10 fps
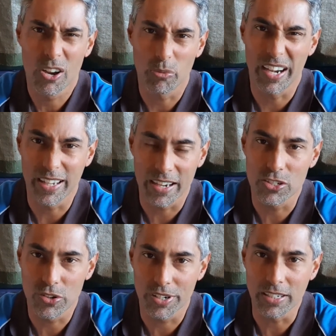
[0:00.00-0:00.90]
Radiator's
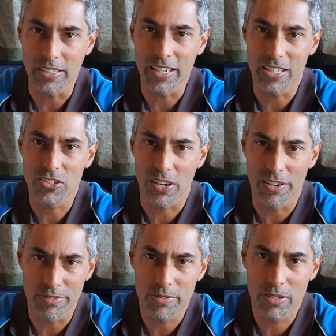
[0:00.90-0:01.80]
not in it yet,
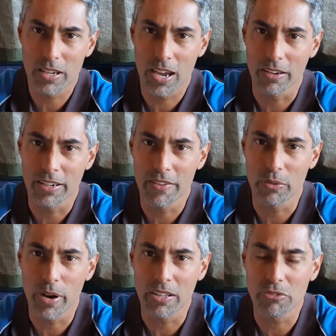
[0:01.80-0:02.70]
so can't have it
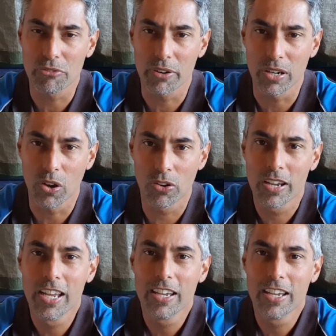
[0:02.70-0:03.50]
running for very long,